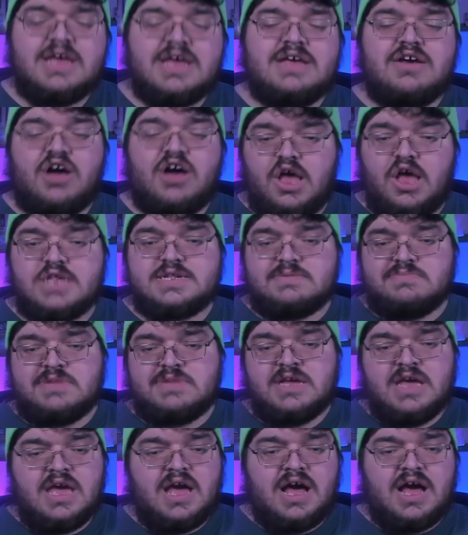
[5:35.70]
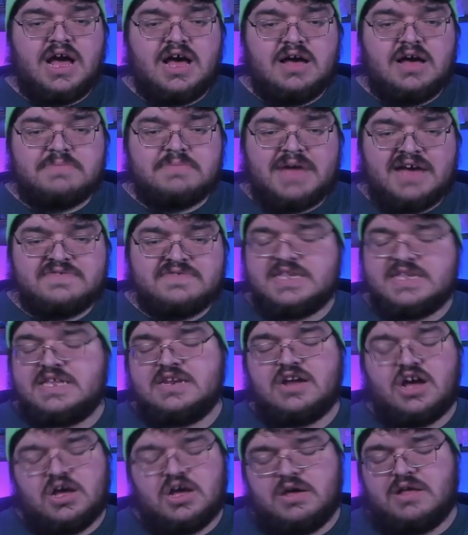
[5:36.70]
Awesome. I've
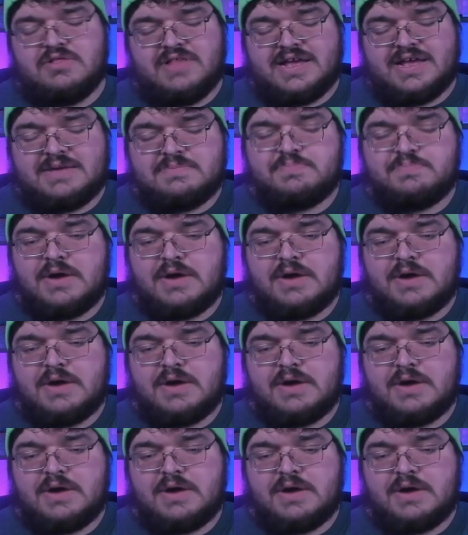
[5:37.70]
seen like